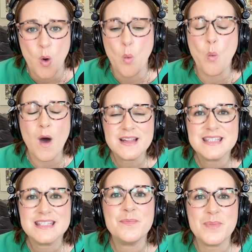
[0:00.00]

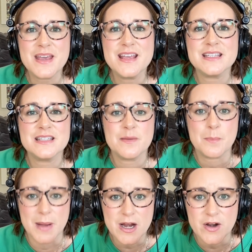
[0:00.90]
what's the biggest
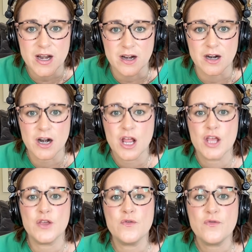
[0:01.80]
barrier
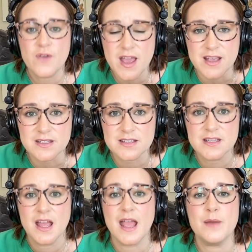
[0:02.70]
you
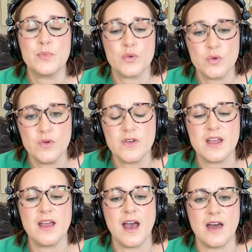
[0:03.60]
face
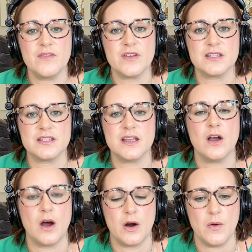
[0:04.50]
improving advocacy
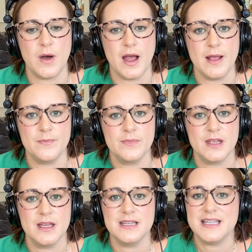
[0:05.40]
ROI?
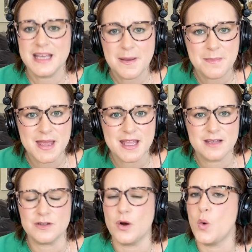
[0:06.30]
DM
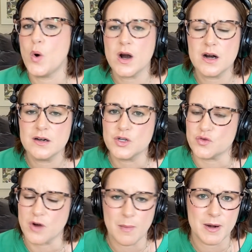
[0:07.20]
me or
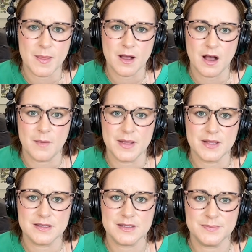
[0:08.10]
drop it in the
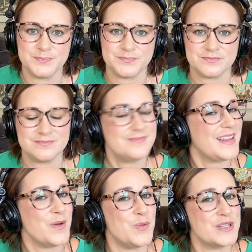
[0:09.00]
comments.
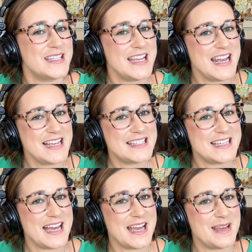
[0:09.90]
We'll see you next
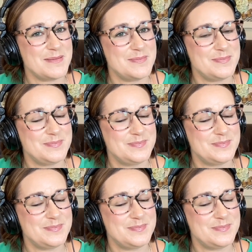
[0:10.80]
time.